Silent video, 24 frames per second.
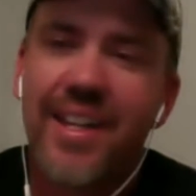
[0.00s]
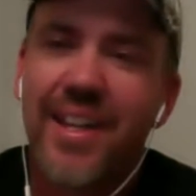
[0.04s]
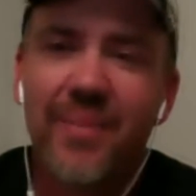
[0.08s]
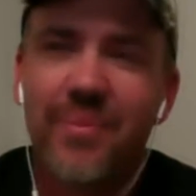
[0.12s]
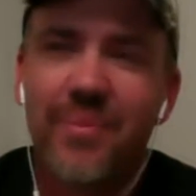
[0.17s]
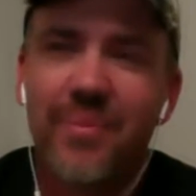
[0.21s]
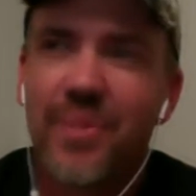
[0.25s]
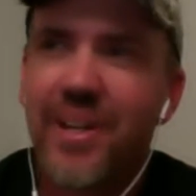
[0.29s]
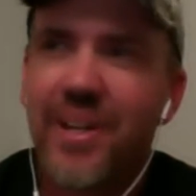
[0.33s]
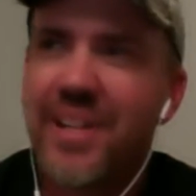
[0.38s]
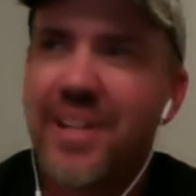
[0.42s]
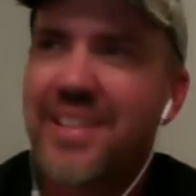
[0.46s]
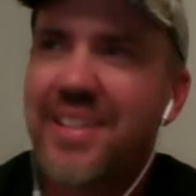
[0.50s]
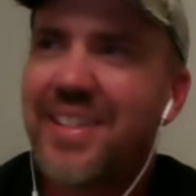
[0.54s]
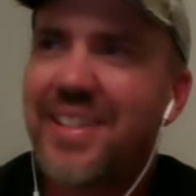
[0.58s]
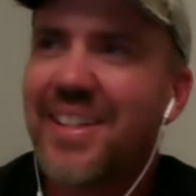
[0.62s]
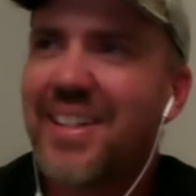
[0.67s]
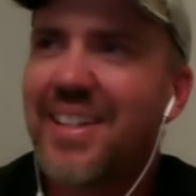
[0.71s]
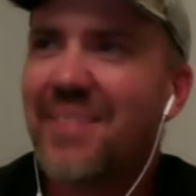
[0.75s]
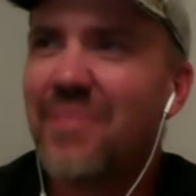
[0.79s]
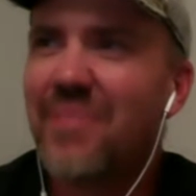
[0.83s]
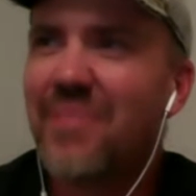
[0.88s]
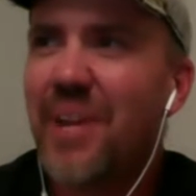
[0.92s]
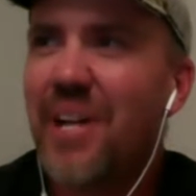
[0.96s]
But to
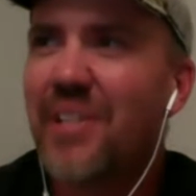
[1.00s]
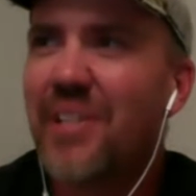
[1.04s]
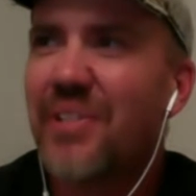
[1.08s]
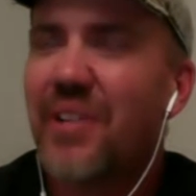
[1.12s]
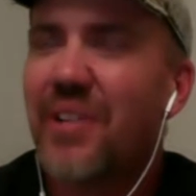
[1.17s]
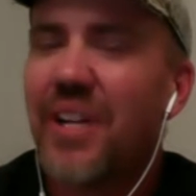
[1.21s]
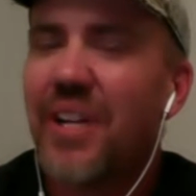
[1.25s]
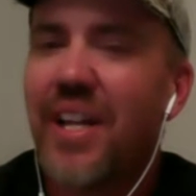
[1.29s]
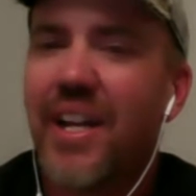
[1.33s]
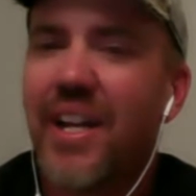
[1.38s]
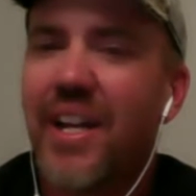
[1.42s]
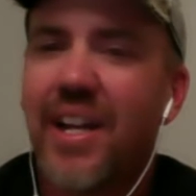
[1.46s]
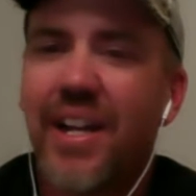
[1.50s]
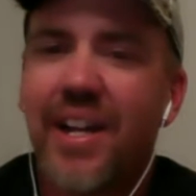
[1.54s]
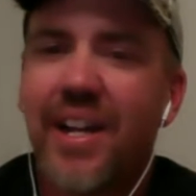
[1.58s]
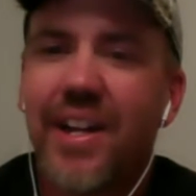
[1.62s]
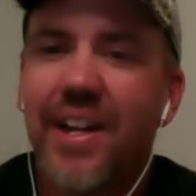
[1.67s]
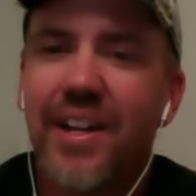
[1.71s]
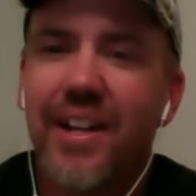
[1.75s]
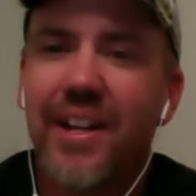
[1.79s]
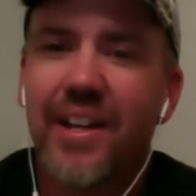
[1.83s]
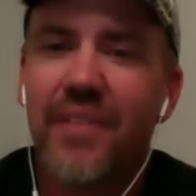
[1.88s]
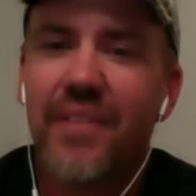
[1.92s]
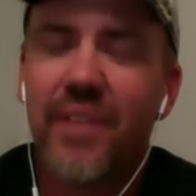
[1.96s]
get back to it, and
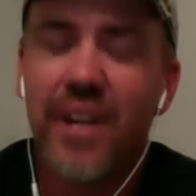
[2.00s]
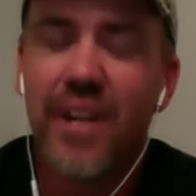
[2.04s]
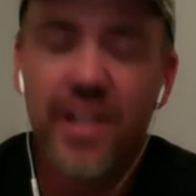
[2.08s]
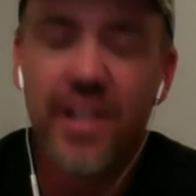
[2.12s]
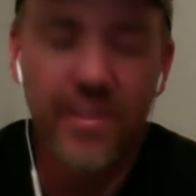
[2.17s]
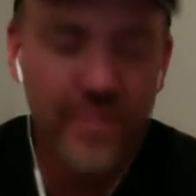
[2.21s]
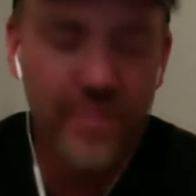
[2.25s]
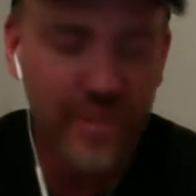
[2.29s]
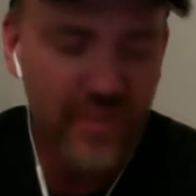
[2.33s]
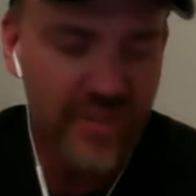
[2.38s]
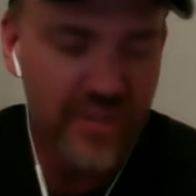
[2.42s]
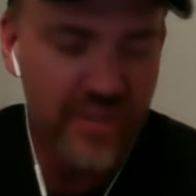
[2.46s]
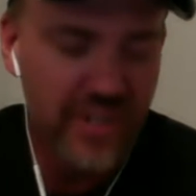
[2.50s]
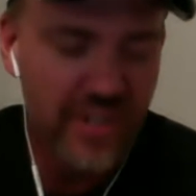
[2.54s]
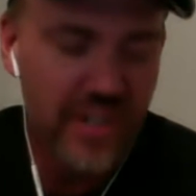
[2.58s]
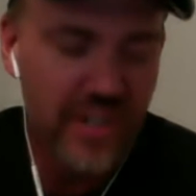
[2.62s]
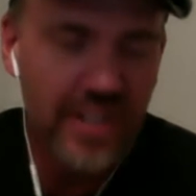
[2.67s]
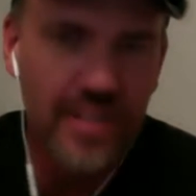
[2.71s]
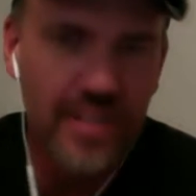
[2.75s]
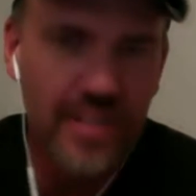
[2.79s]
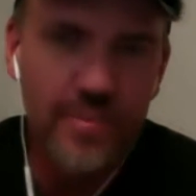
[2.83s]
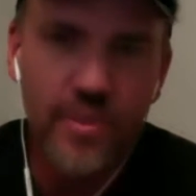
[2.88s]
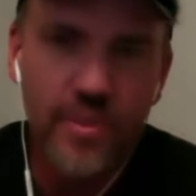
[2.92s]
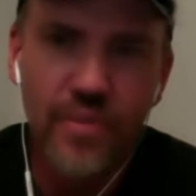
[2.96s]
if any of you have
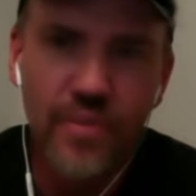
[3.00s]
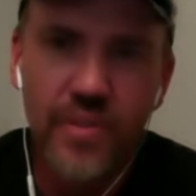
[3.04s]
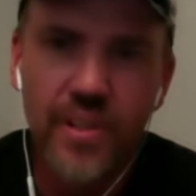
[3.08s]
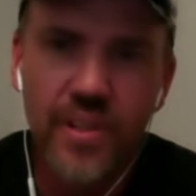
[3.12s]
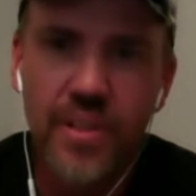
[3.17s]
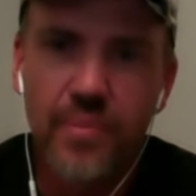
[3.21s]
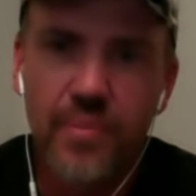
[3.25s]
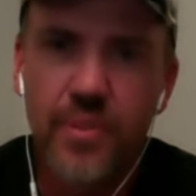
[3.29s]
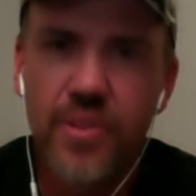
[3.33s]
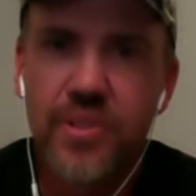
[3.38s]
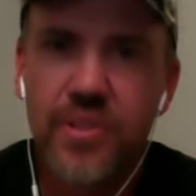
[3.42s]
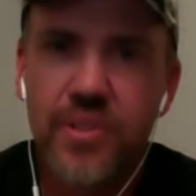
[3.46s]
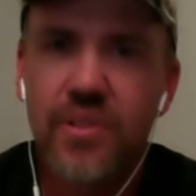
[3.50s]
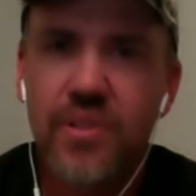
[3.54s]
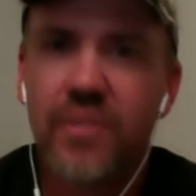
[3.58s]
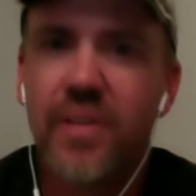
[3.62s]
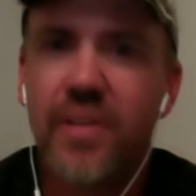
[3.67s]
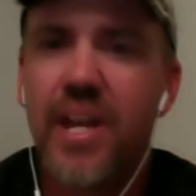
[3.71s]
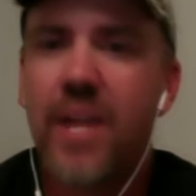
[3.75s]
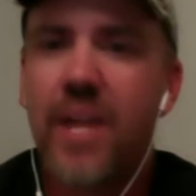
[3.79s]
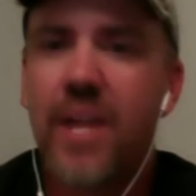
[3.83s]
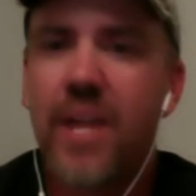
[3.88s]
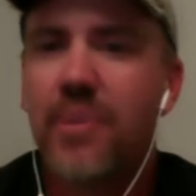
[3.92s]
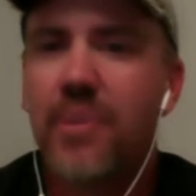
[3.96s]
seen the movie The Pursuit of
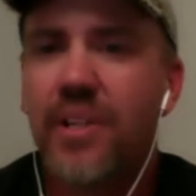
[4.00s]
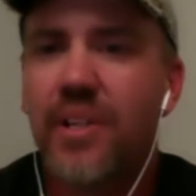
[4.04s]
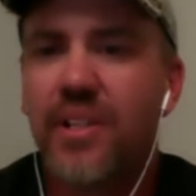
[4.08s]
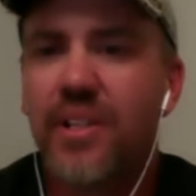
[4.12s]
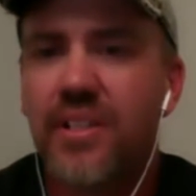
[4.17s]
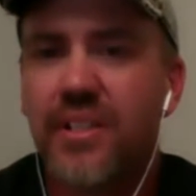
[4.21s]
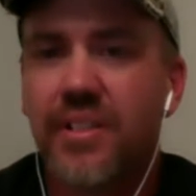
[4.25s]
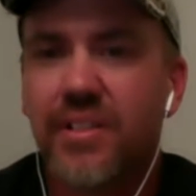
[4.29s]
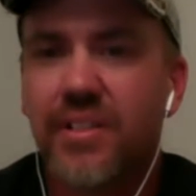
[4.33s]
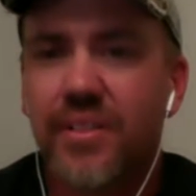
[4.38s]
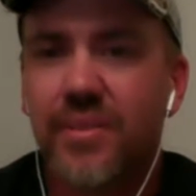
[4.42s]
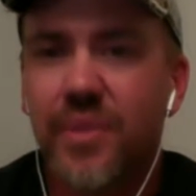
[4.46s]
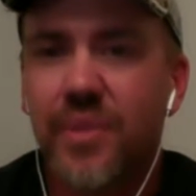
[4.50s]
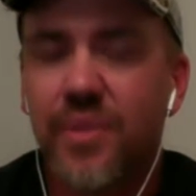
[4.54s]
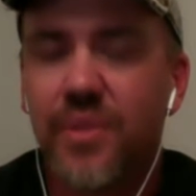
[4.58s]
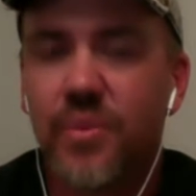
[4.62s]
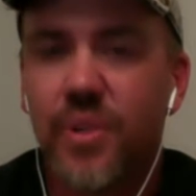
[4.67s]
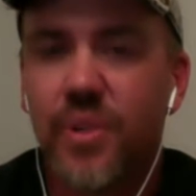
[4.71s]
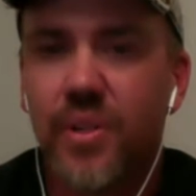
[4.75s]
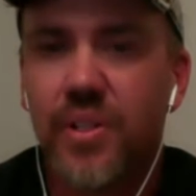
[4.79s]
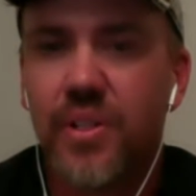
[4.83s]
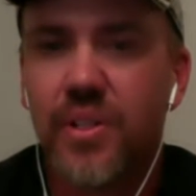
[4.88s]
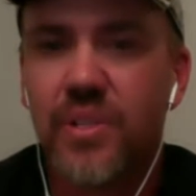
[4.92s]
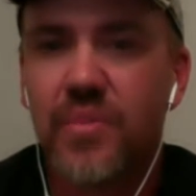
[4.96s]
Happiness with
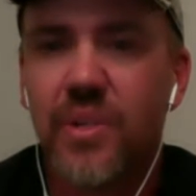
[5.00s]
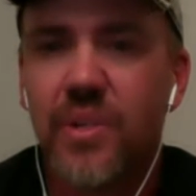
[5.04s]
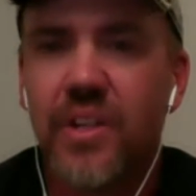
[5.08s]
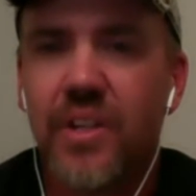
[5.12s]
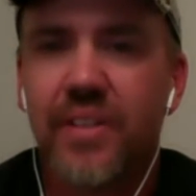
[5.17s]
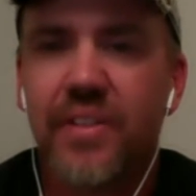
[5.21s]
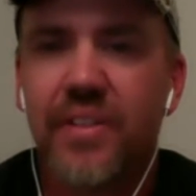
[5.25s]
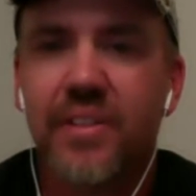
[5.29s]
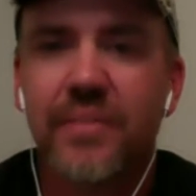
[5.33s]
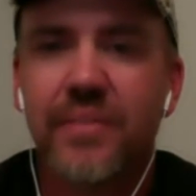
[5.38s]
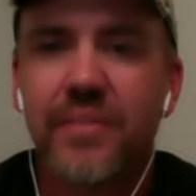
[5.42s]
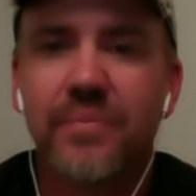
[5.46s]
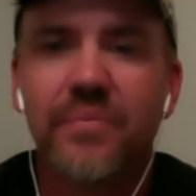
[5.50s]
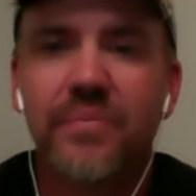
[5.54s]
Will Smith,